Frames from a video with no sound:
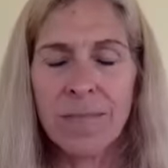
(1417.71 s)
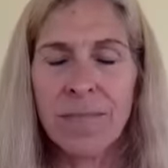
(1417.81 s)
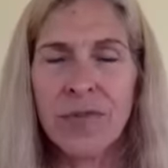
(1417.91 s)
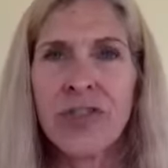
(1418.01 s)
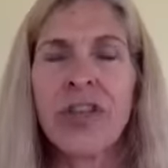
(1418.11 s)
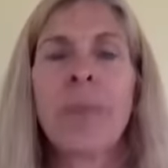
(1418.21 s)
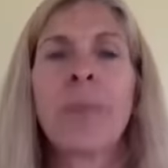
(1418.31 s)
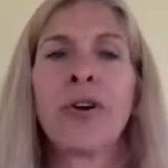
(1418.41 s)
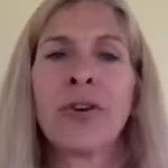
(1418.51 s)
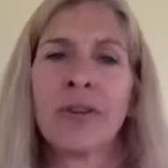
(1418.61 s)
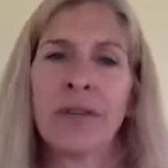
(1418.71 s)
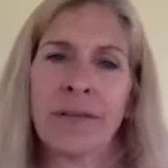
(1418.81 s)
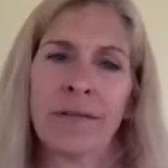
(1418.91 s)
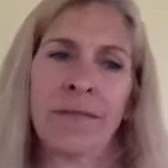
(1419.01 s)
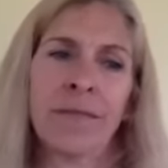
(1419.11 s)
summer
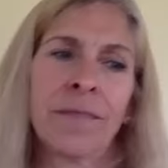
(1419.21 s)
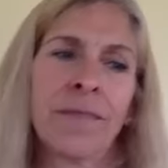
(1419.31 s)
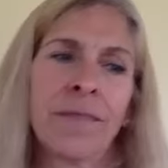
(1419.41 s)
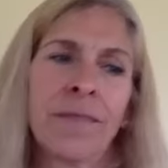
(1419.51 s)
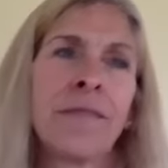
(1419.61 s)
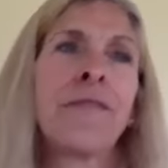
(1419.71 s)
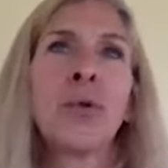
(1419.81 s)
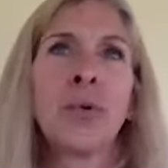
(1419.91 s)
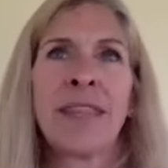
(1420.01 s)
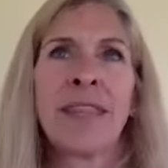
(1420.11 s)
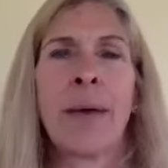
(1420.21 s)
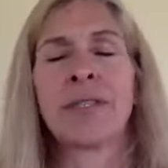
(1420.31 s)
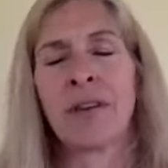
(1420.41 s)
food